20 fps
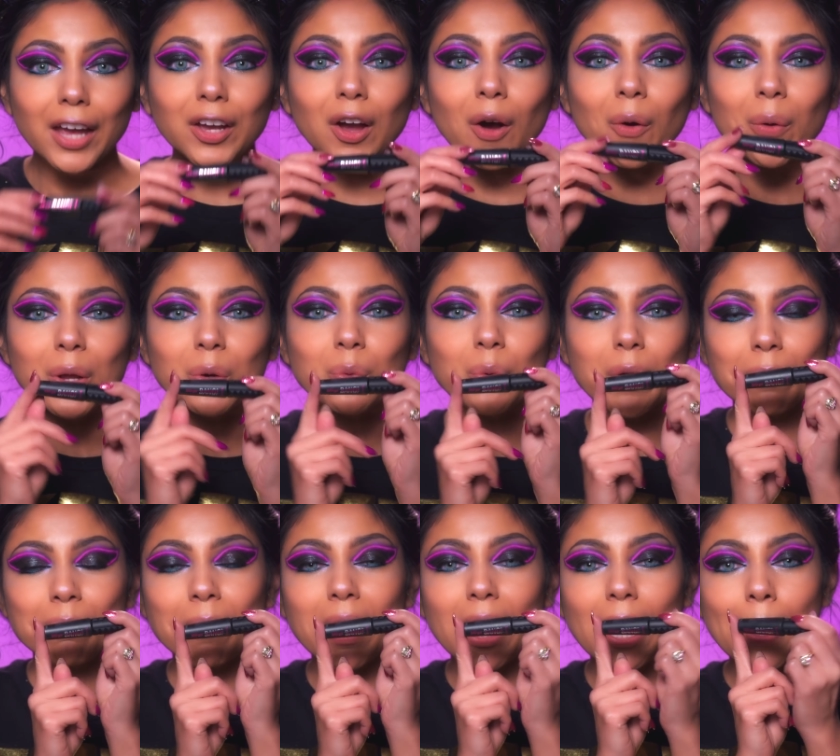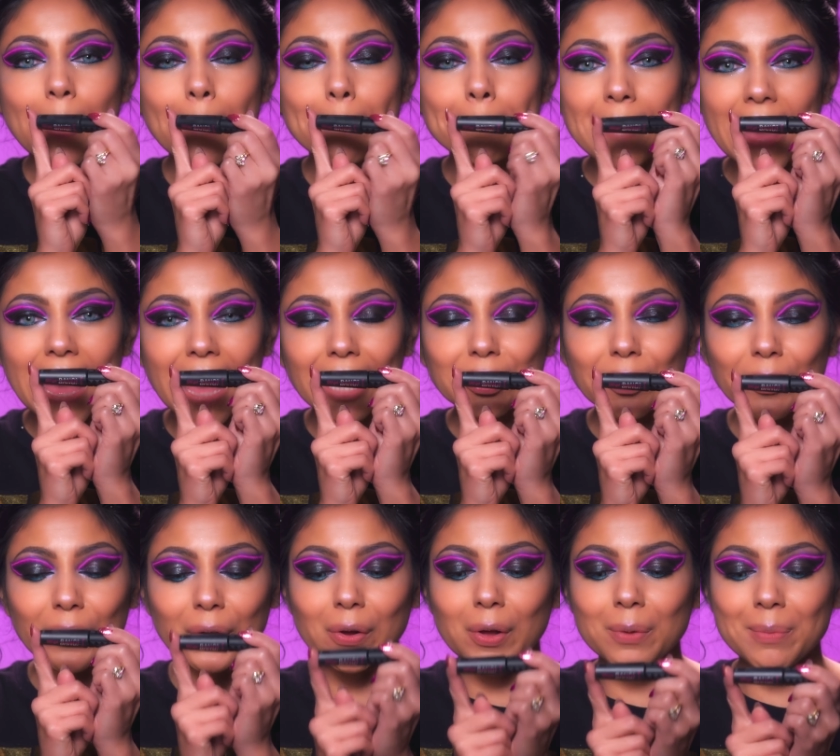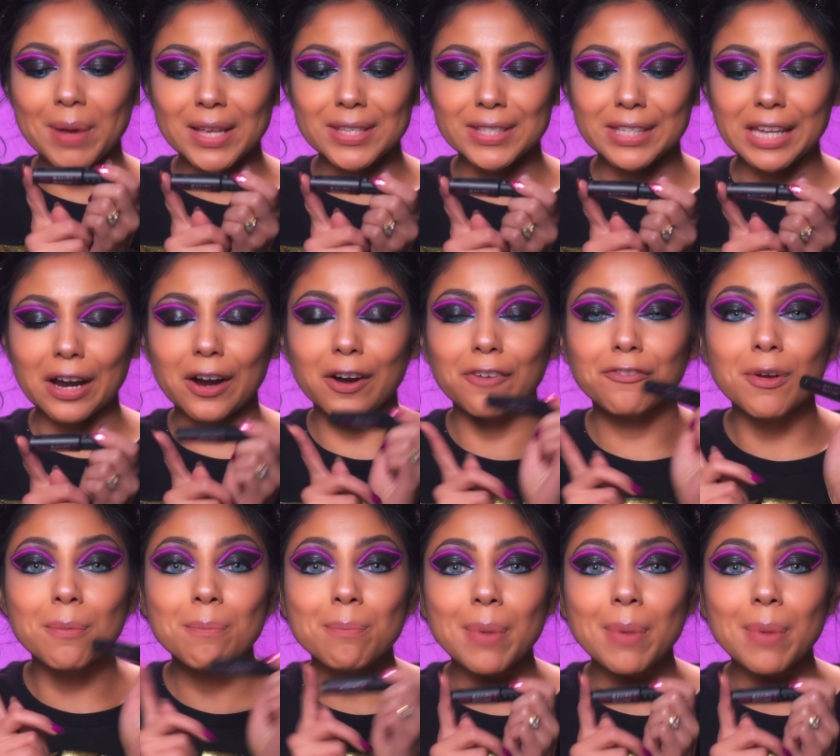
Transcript: go in with my Bad Girl mascara from